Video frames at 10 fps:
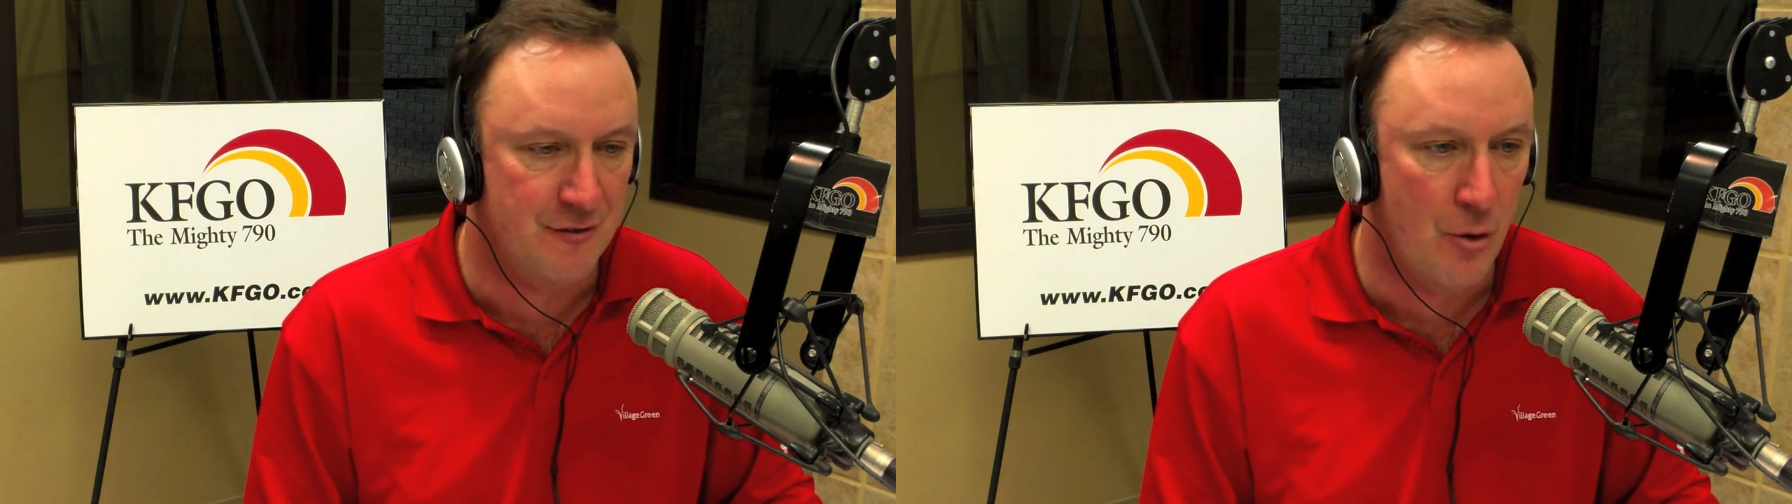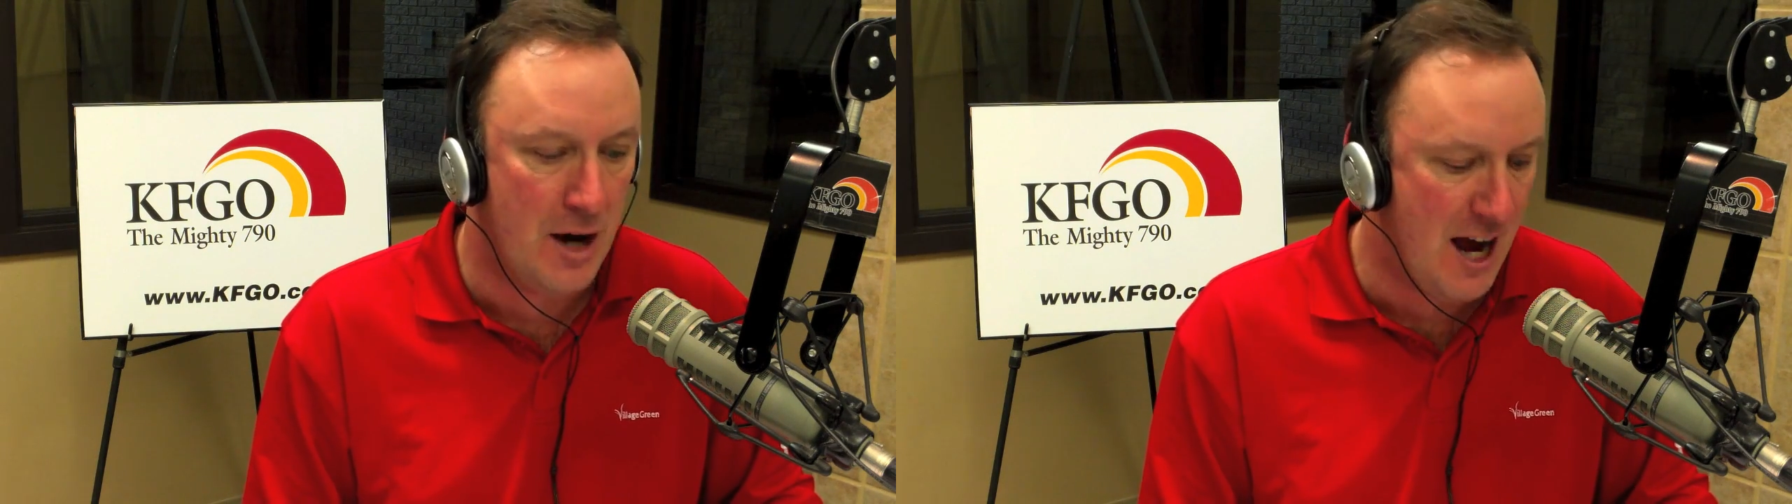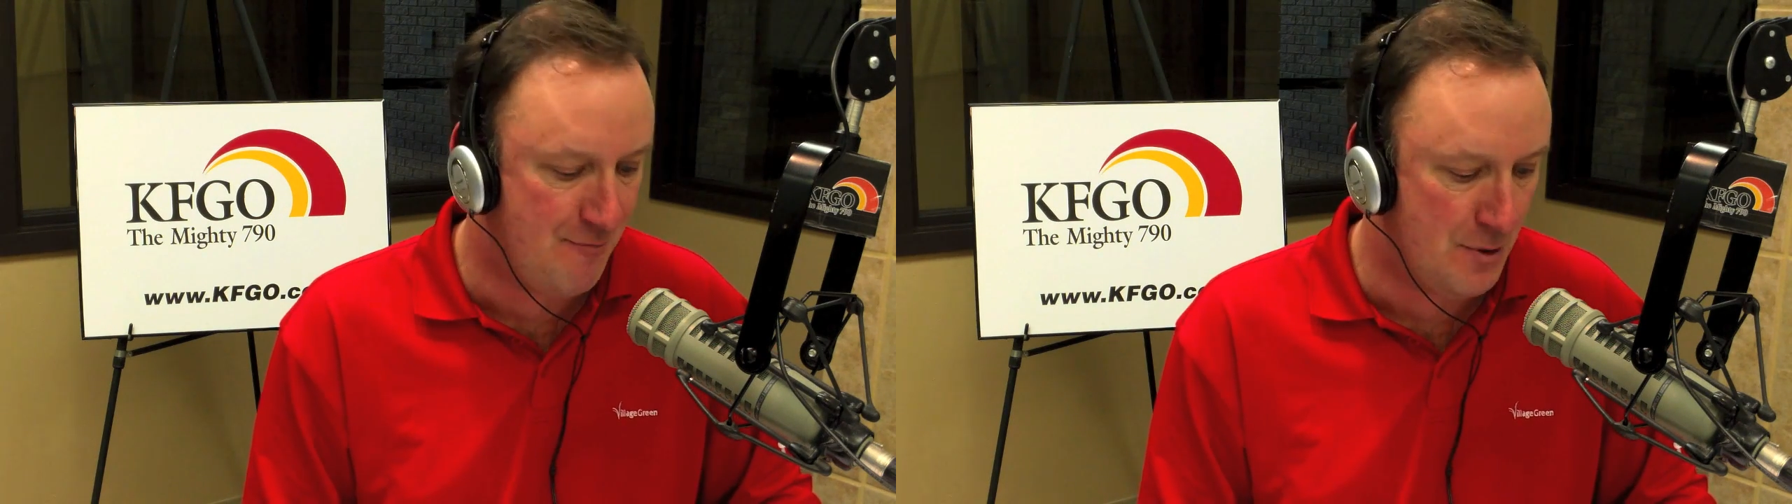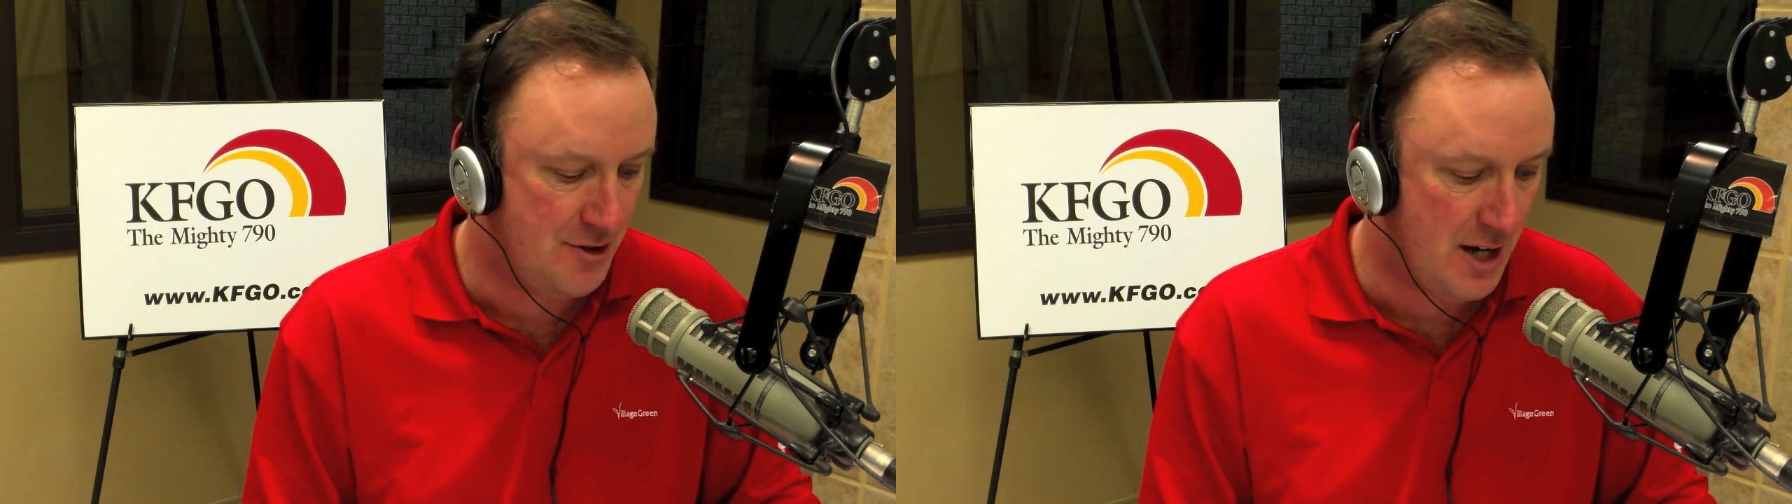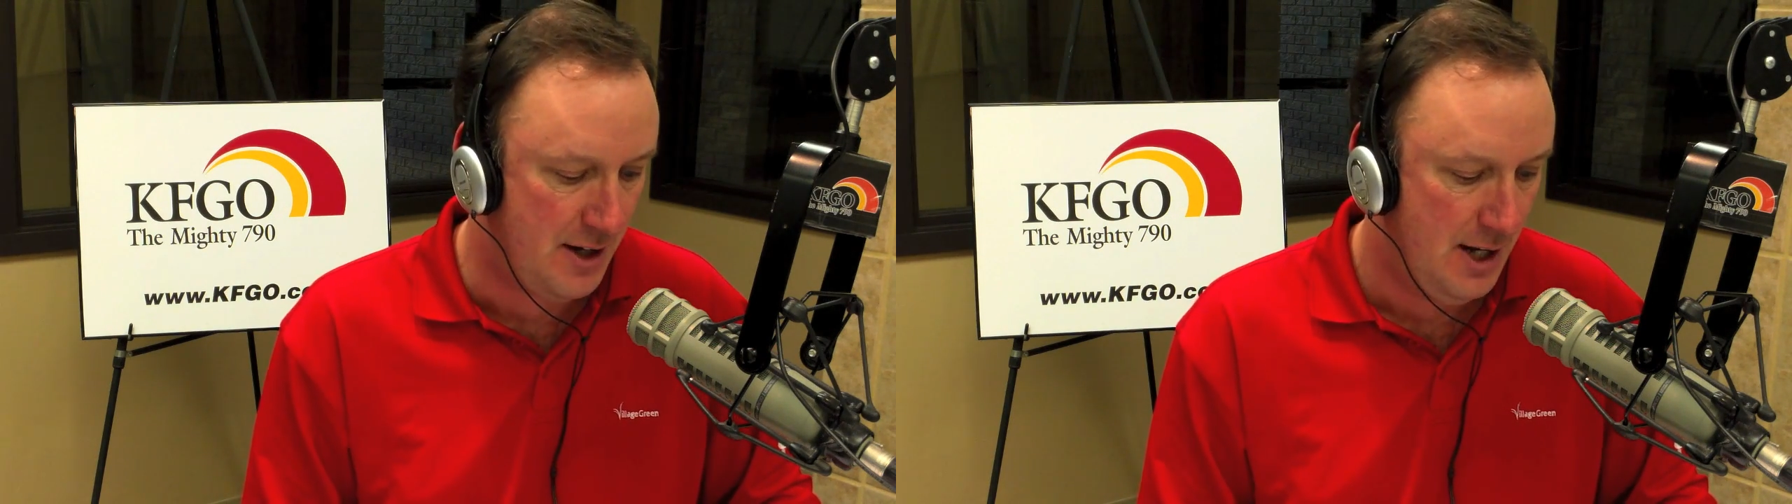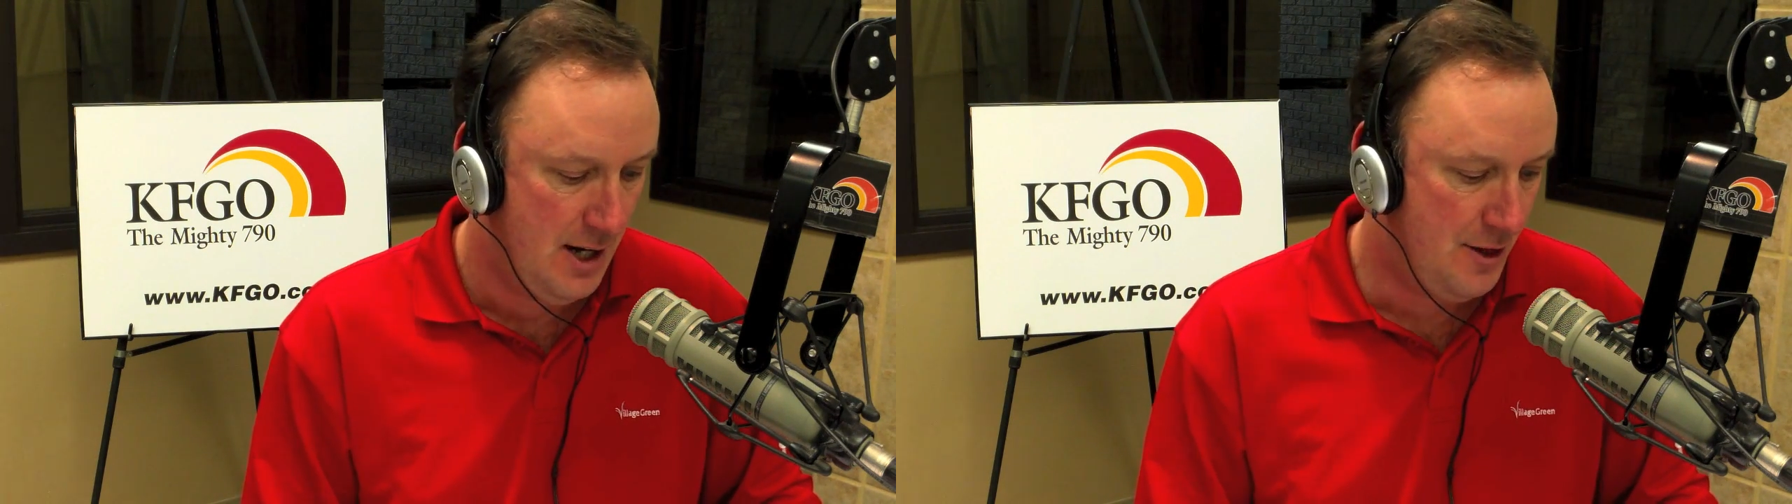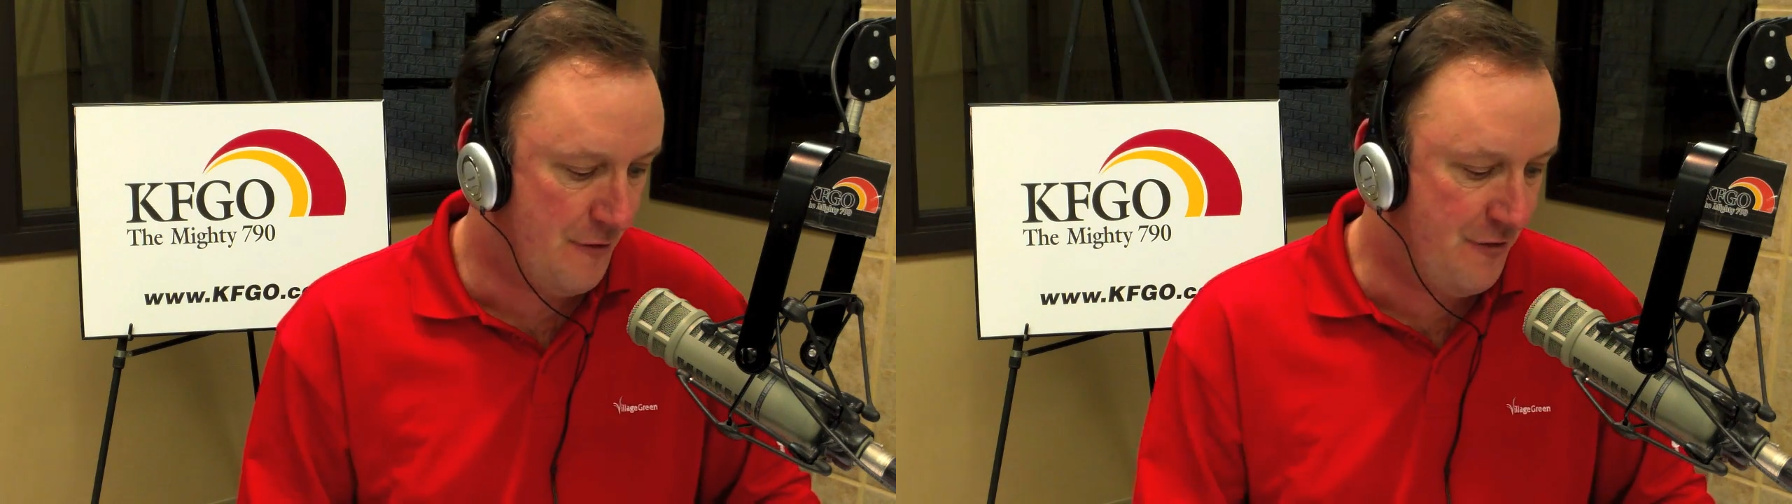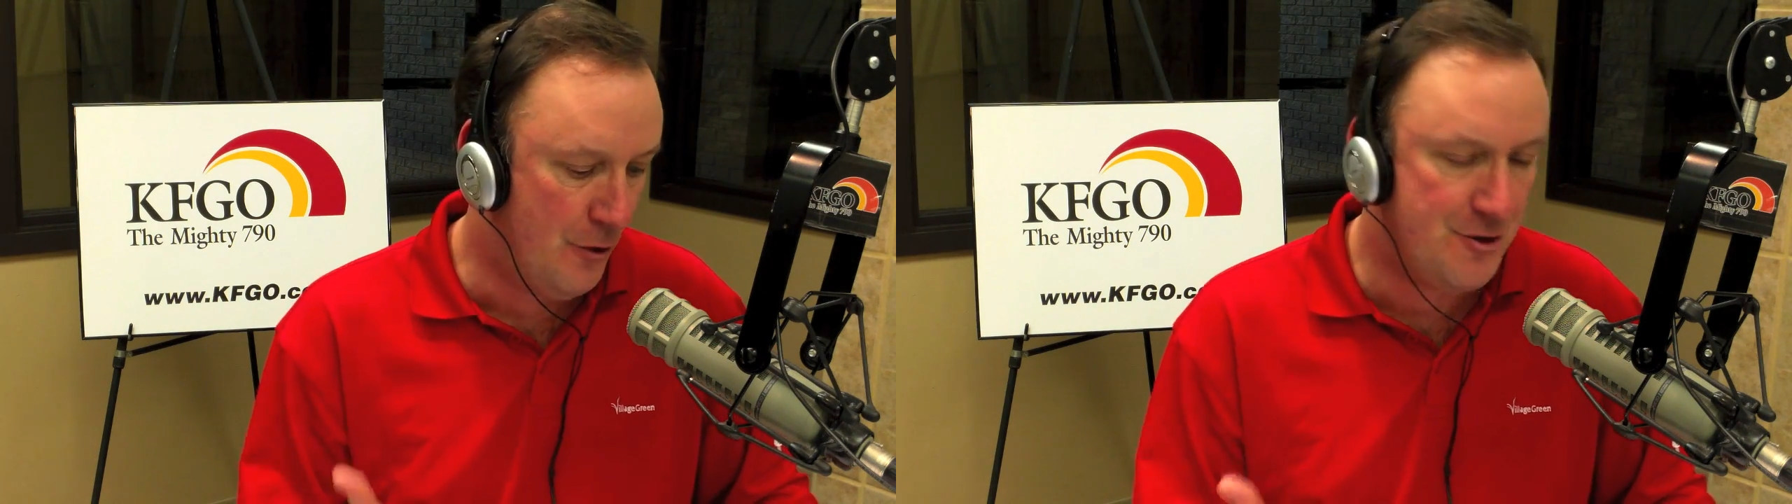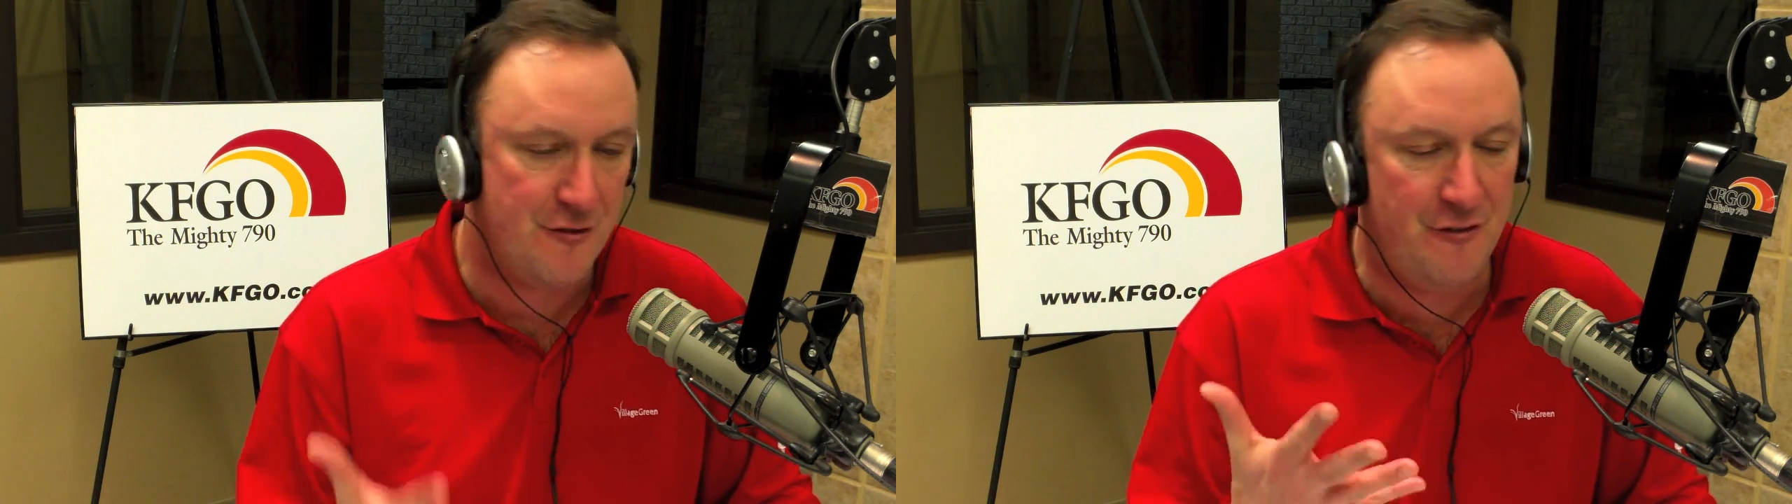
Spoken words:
4.5%, the first